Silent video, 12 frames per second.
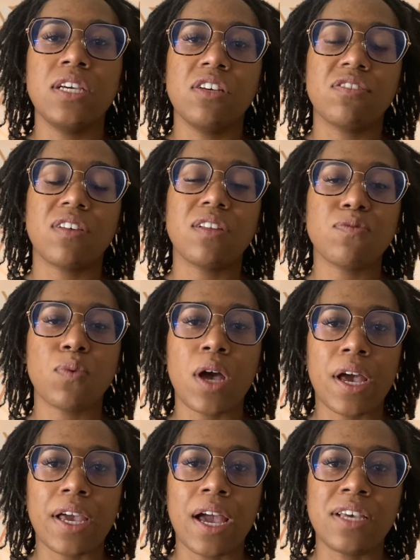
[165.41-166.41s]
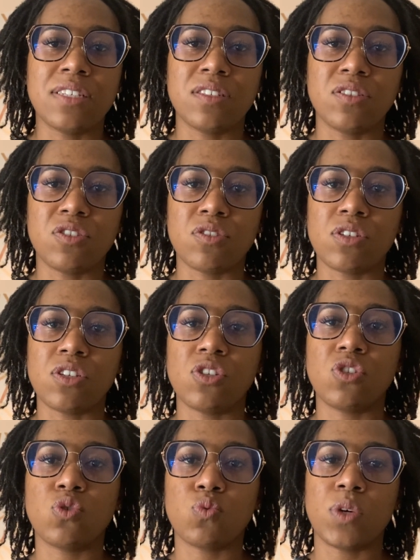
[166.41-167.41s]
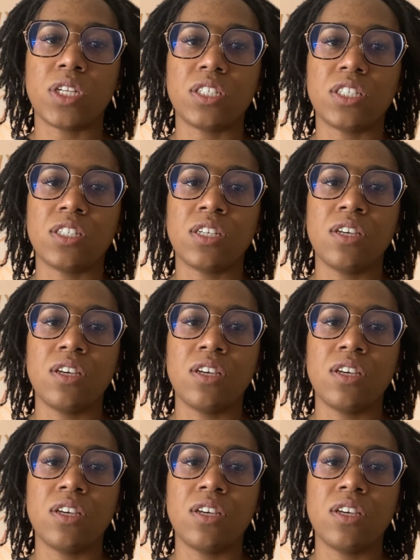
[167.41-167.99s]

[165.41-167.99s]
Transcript: So that's why I essentially switched,